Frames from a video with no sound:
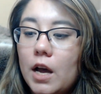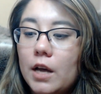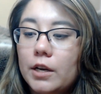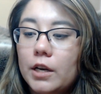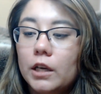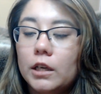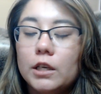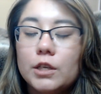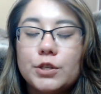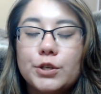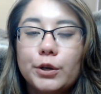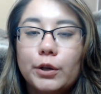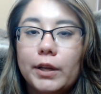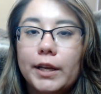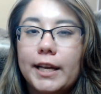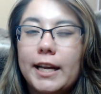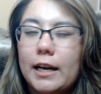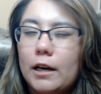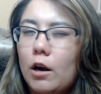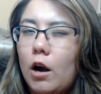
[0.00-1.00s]
not necessarily
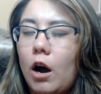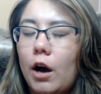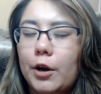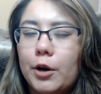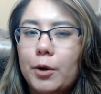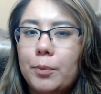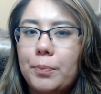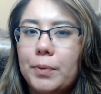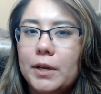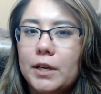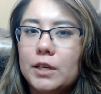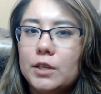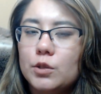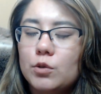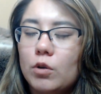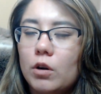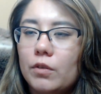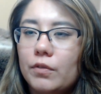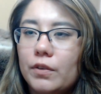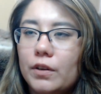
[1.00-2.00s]
get caught up in
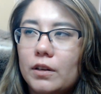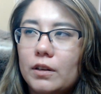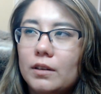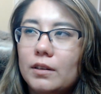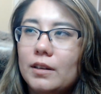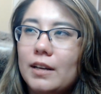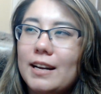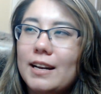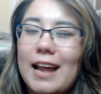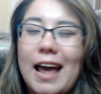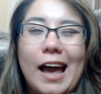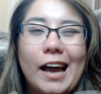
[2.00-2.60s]
sort of an